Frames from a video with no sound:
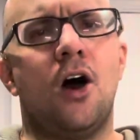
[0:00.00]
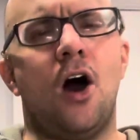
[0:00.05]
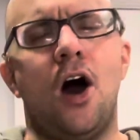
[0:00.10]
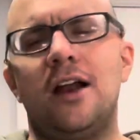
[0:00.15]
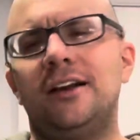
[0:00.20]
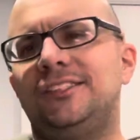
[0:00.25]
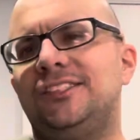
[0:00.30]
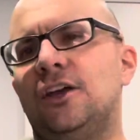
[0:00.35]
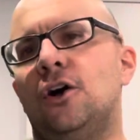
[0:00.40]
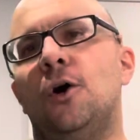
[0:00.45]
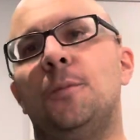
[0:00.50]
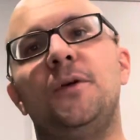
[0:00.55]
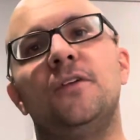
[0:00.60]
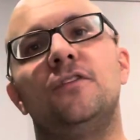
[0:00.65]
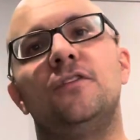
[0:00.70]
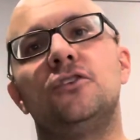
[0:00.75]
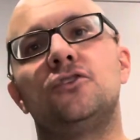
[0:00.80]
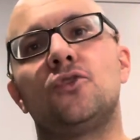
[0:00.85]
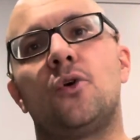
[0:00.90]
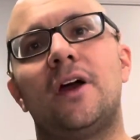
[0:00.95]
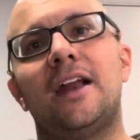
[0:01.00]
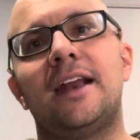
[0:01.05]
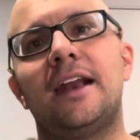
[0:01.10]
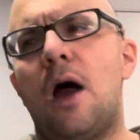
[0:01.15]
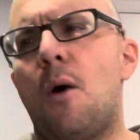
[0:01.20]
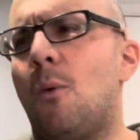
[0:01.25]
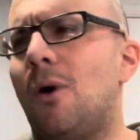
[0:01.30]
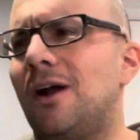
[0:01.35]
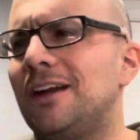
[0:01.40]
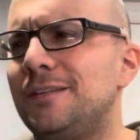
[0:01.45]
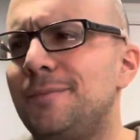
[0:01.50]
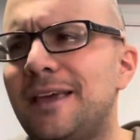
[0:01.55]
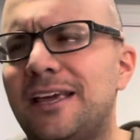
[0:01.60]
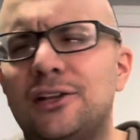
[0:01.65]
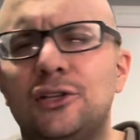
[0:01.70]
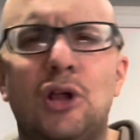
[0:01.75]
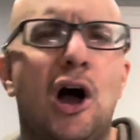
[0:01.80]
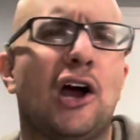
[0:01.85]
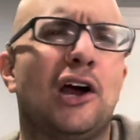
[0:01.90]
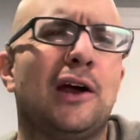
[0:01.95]
Honestly, I hope you've enjoyed it. I wanted to make it
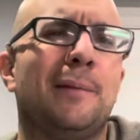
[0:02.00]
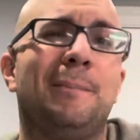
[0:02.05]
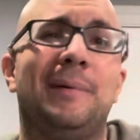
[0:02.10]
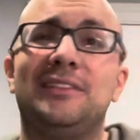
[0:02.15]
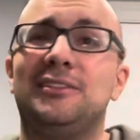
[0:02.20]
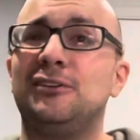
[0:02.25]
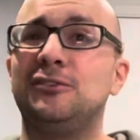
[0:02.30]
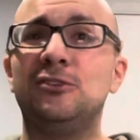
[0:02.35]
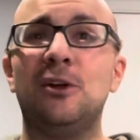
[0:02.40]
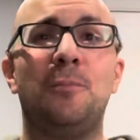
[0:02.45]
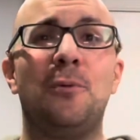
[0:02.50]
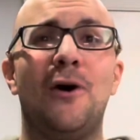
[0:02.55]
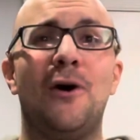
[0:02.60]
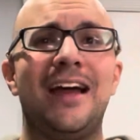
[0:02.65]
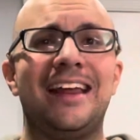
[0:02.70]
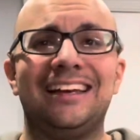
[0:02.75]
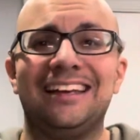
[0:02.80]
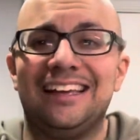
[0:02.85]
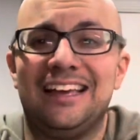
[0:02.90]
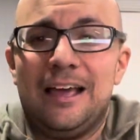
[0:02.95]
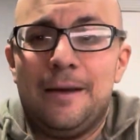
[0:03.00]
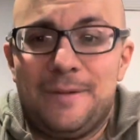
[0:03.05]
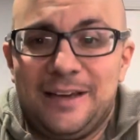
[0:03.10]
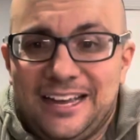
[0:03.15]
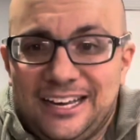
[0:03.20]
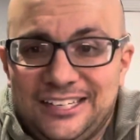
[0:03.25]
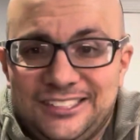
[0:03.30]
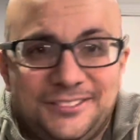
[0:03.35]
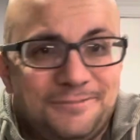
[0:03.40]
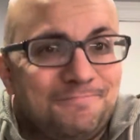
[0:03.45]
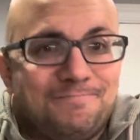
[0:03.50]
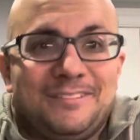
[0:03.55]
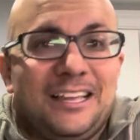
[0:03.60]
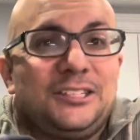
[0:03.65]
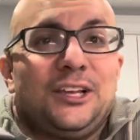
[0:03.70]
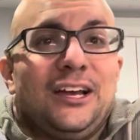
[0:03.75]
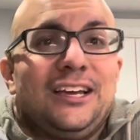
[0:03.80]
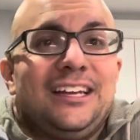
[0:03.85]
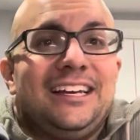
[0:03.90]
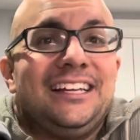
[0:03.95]
longer, but there's no point because that's
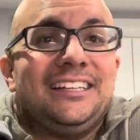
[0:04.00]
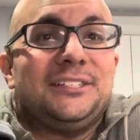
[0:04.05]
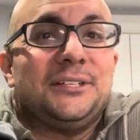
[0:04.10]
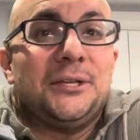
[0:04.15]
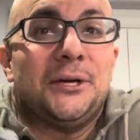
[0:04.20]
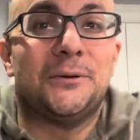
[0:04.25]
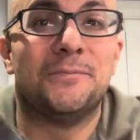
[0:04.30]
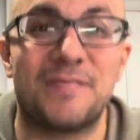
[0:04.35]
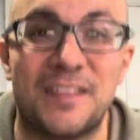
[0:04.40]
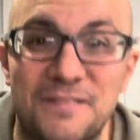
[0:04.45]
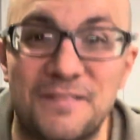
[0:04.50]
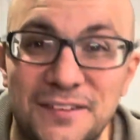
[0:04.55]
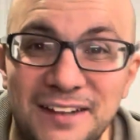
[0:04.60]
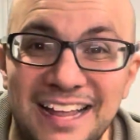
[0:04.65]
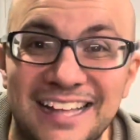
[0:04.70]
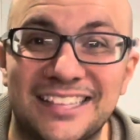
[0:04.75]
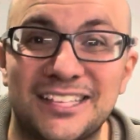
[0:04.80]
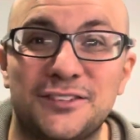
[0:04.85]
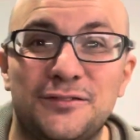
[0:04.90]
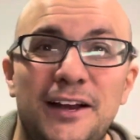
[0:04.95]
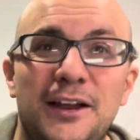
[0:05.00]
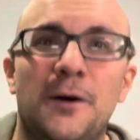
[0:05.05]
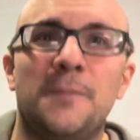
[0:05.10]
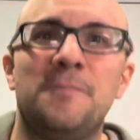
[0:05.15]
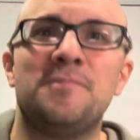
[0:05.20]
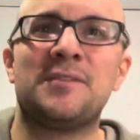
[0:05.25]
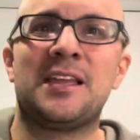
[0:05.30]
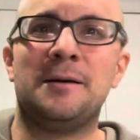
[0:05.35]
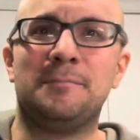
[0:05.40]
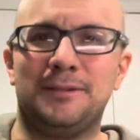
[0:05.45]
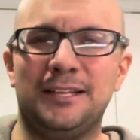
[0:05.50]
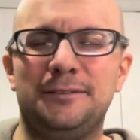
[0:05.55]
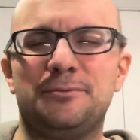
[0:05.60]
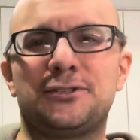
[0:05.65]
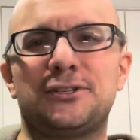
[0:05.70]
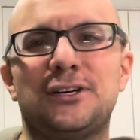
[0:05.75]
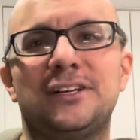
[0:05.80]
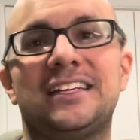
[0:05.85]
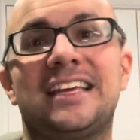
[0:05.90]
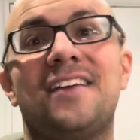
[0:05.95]
all you need to do. If you like this video, please be
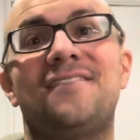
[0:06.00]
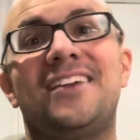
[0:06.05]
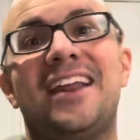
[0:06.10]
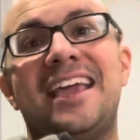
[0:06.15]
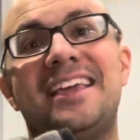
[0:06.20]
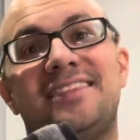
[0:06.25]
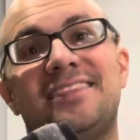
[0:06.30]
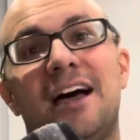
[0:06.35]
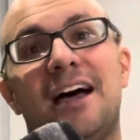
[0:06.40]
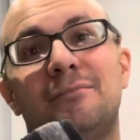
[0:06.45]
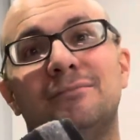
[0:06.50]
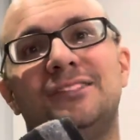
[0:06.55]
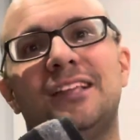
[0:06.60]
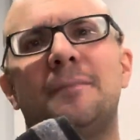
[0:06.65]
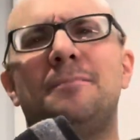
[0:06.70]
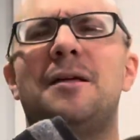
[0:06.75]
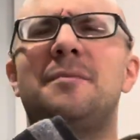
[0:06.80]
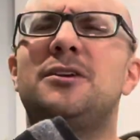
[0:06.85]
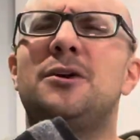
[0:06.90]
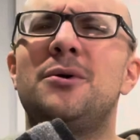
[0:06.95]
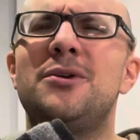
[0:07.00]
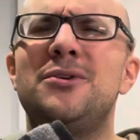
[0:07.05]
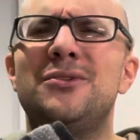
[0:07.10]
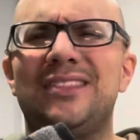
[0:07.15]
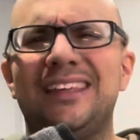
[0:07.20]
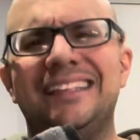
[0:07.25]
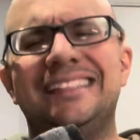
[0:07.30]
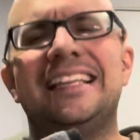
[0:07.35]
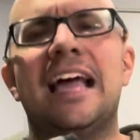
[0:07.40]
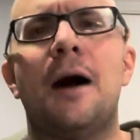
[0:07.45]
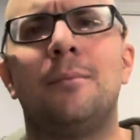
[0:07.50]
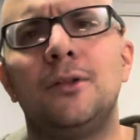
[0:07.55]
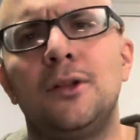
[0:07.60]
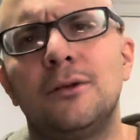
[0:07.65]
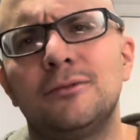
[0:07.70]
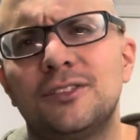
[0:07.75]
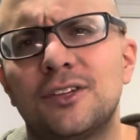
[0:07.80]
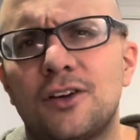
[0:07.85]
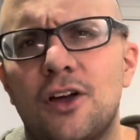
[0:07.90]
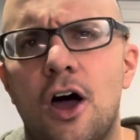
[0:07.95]
sure to give it a thumbs up. Let me know what you think down below
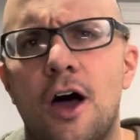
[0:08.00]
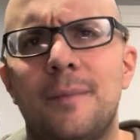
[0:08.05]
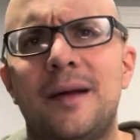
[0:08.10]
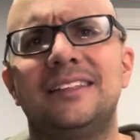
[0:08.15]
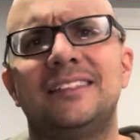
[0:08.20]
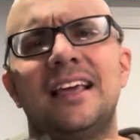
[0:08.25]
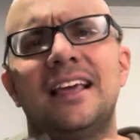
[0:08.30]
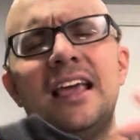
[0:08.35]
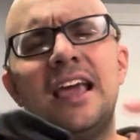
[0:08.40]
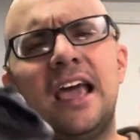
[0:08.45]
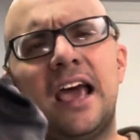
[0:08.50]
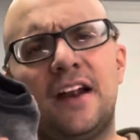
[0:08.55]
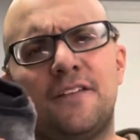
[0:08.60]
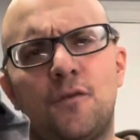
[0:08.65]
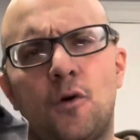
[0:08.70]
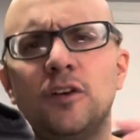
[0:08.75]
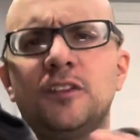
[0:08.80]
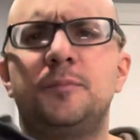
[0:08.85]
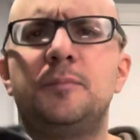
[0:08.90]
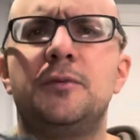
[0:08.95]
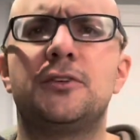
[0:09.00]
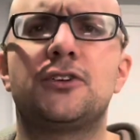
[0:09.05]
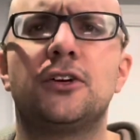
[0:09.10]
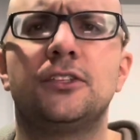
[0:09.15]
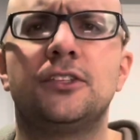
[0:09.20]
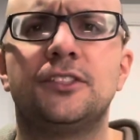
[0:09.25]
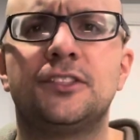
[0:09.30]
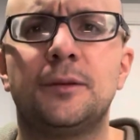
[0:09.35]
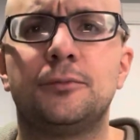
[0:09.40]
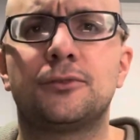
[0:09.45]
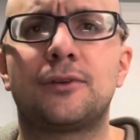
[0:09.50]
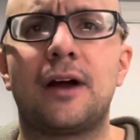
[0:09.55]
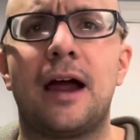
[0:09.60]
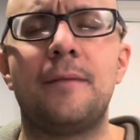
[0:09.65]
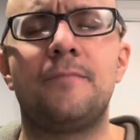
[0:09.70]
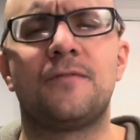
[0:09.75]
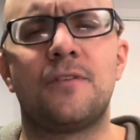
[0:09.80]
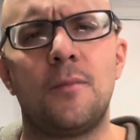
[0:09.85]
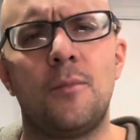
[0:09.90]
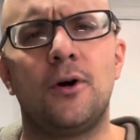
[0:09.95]
as a comment. And of course, be sure to
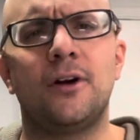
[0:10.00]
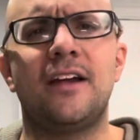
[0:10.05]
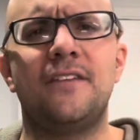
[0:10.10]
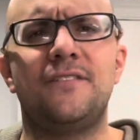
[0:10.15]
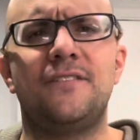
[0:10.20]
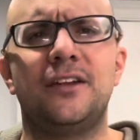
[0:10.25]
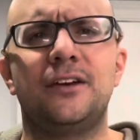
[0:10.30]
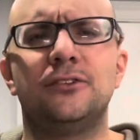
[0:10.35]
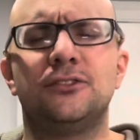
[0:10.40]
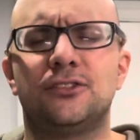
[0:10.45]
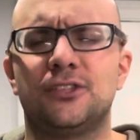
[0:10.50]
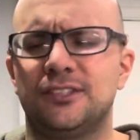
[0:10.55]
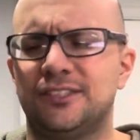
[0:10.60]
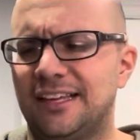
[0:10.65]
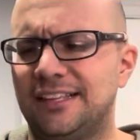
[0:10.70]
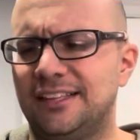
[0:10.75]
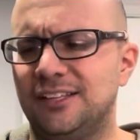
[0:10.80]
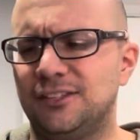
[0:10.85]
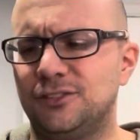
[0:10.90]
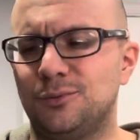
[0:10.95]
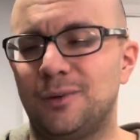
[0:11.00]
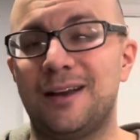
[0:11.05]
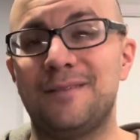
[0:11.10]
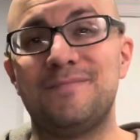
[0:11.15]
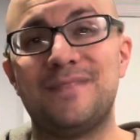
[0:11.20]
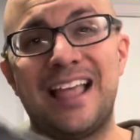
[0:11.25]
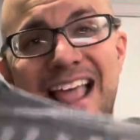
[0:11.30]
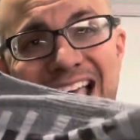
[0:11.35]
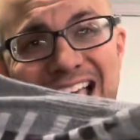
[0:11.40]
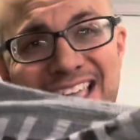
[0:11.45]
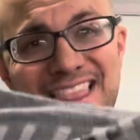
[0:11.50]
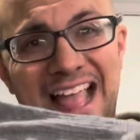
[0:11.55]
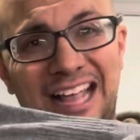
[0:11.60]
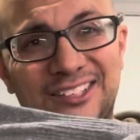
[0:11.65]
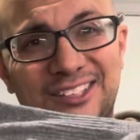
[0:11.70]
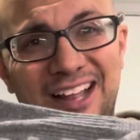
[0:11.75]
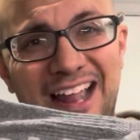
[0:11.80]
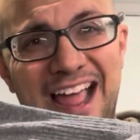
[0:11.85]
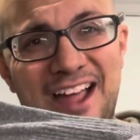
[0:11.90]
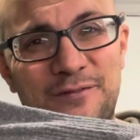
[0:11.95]
subscribe for more great videos just like this one. And that's
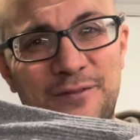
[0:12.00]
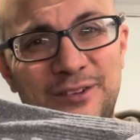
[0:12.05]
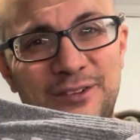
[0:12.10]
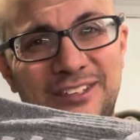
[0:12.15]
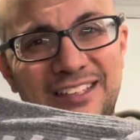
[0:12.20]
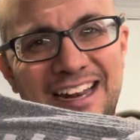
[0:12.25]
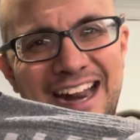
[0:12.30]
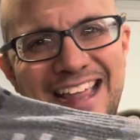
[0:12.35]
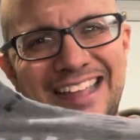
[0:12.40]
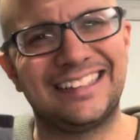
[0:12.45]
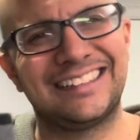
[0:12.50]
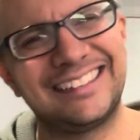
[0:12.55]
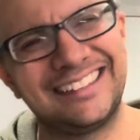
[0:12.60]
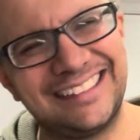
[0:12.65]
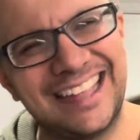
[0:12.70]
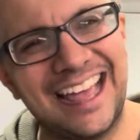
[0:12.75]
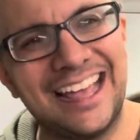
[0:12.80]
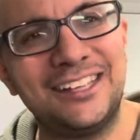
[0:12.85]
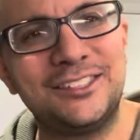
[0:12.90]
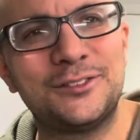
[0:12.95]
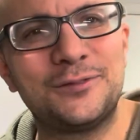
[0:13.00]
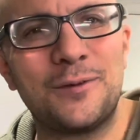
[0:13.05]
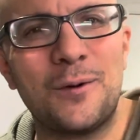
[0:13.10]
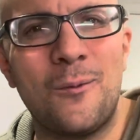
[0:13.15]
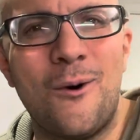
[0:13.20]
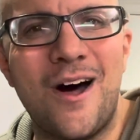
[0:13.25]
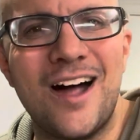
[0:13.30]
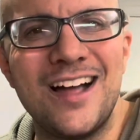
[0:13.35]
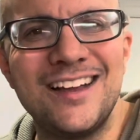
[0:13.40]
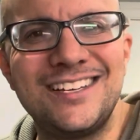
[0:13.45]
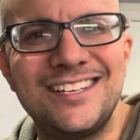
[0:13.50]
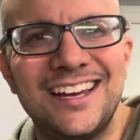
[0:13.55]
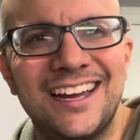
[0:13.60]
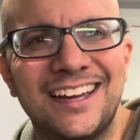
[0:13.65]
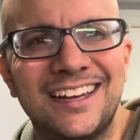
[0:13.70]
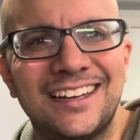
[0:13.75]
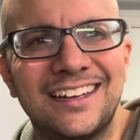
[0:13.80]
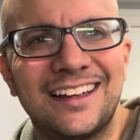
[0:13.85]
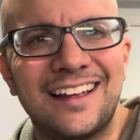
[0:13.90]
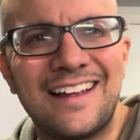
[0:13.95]
all I have for you today. Thanks for
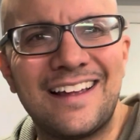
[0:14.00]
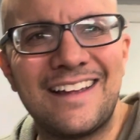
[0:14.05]
watching.